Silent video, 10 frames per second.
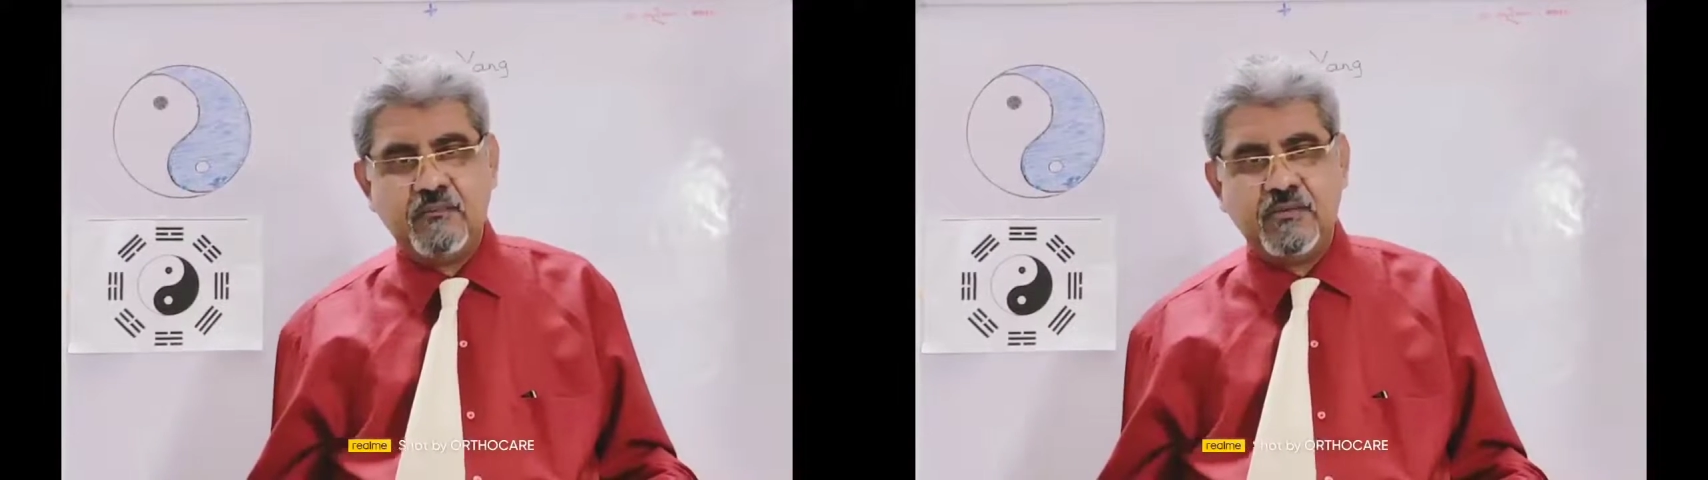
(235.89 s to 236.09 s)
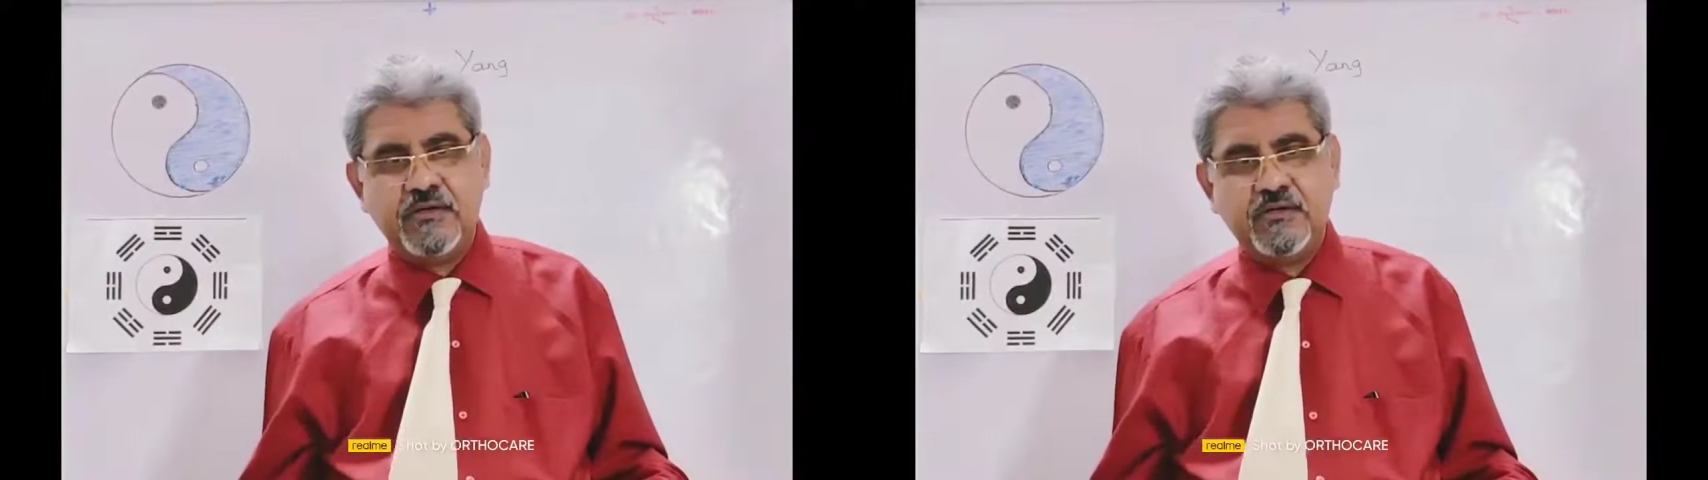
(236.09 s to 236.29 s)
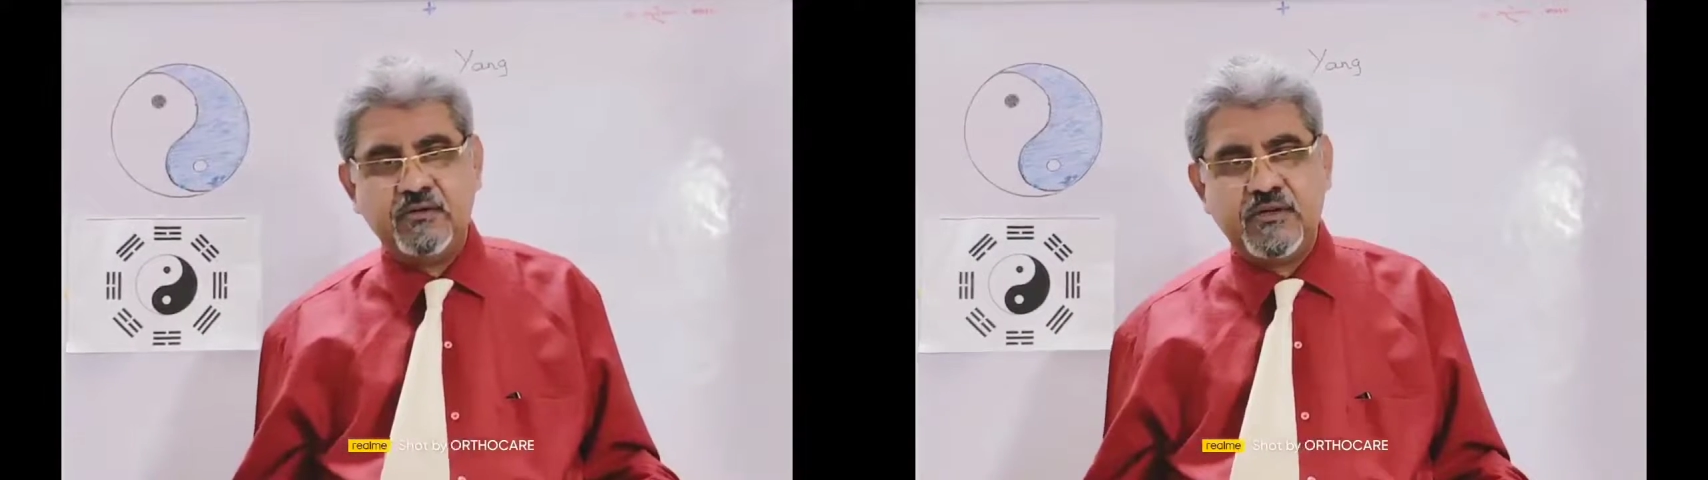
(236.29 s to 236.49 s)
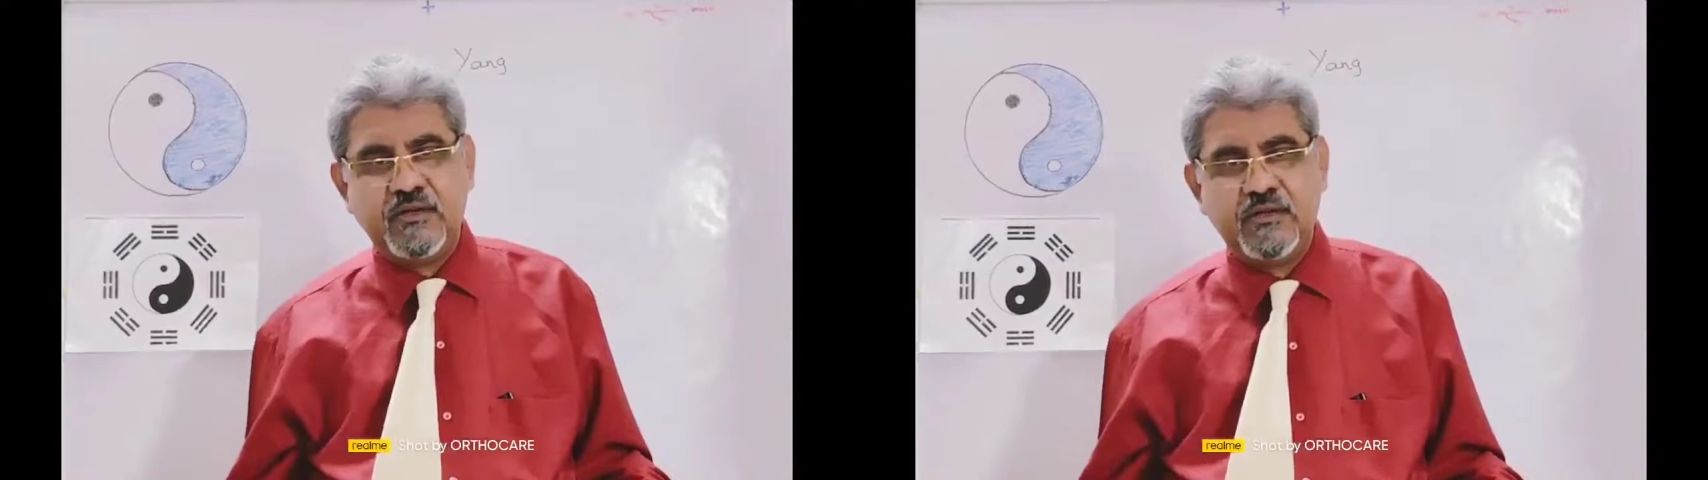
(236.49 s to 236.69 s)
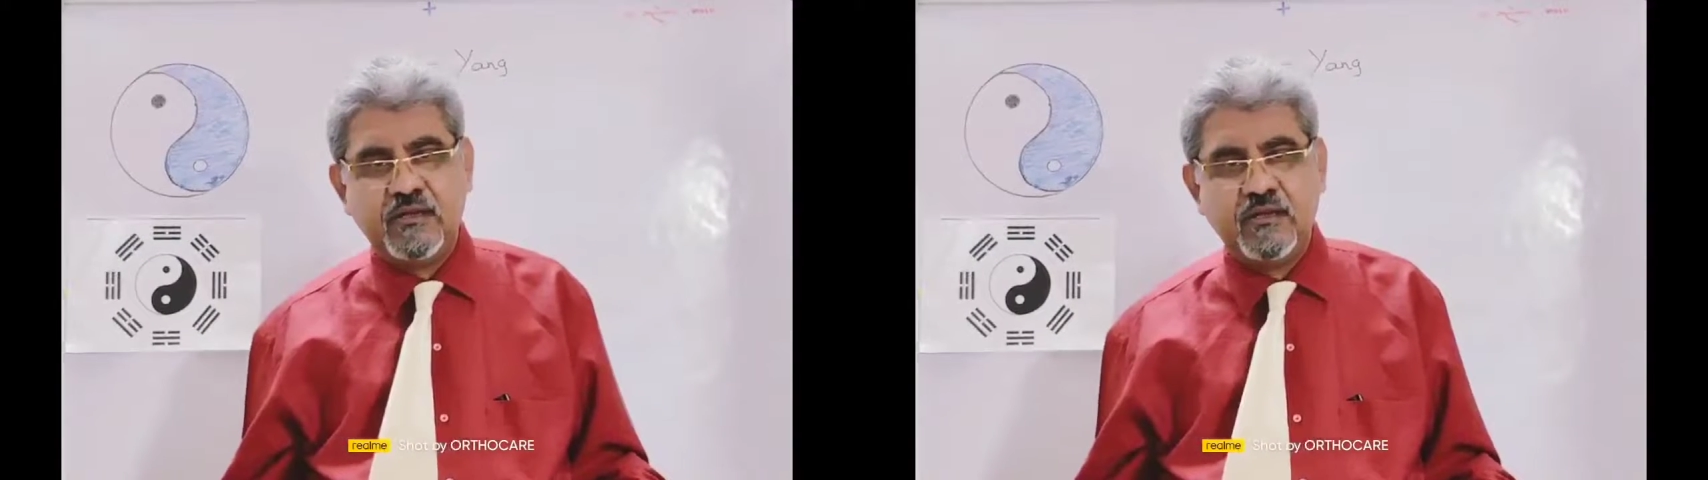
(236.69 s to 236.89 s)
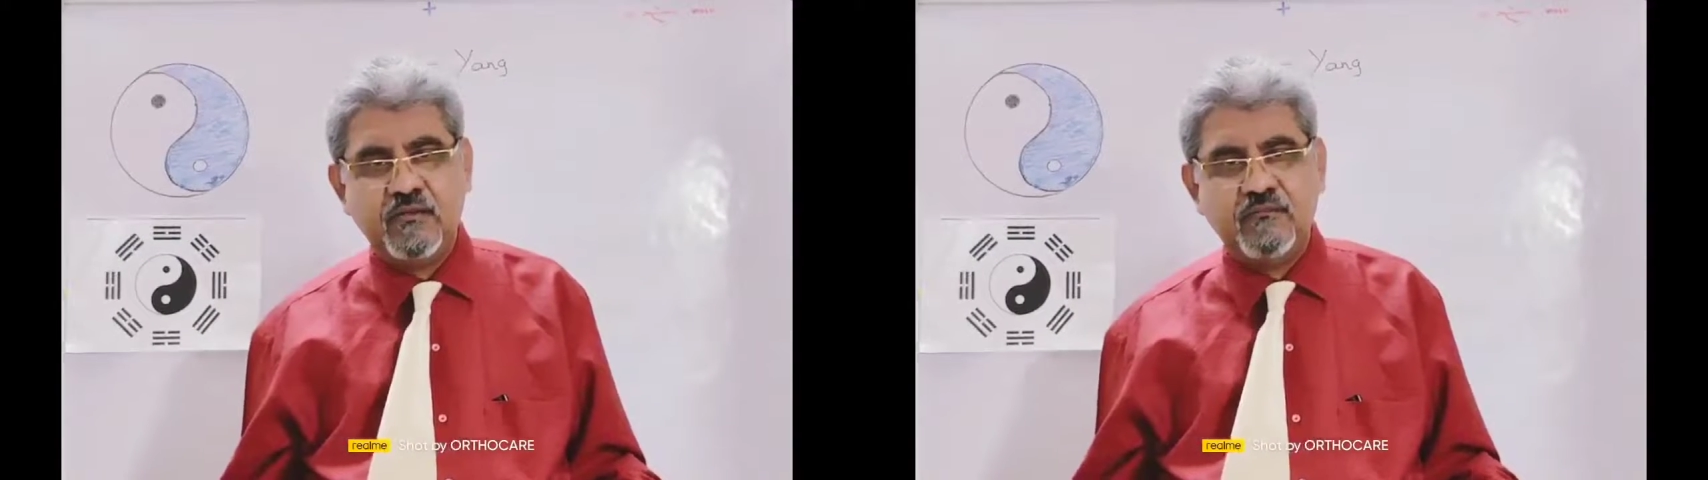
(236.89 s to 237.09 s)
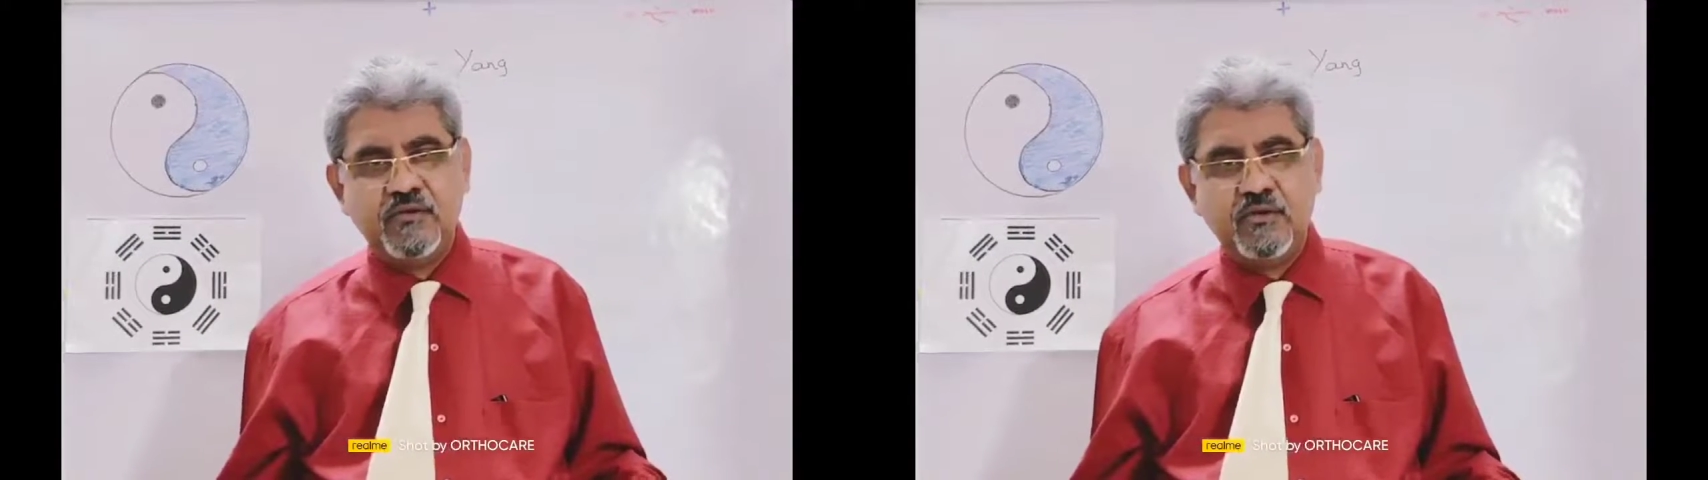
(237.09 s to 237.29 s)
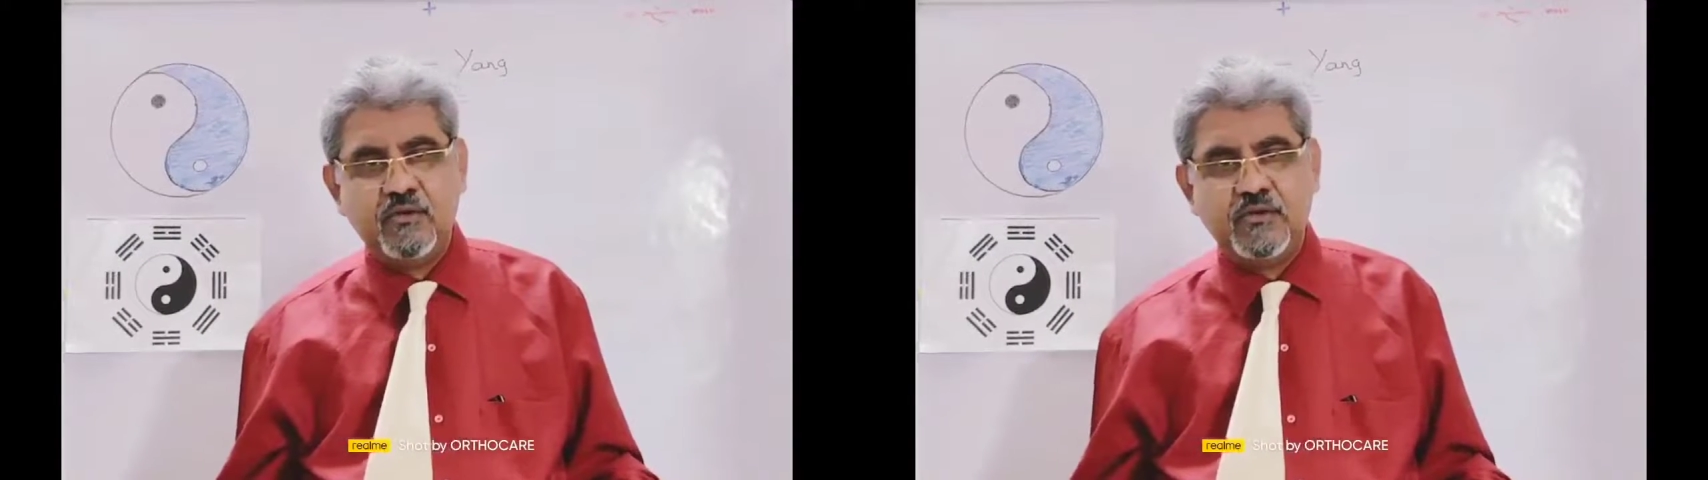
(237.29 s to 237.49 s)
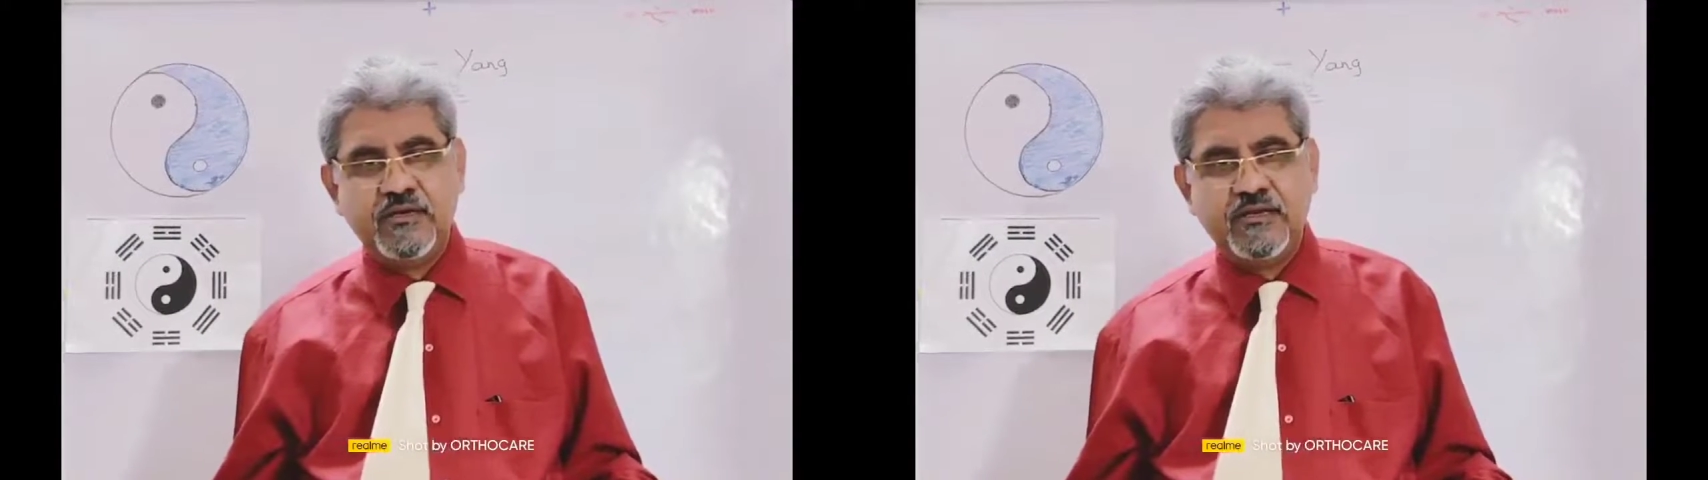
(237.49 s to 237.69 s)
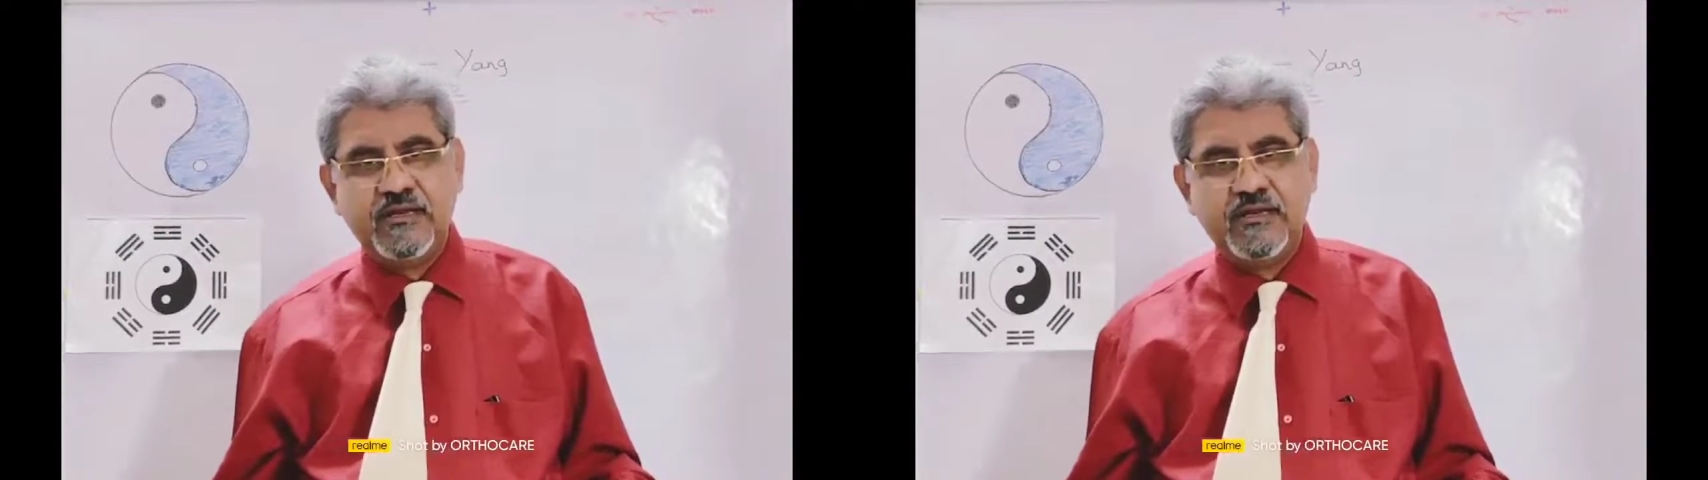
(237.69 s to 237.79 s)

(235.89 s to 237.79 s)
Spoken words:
But today we know it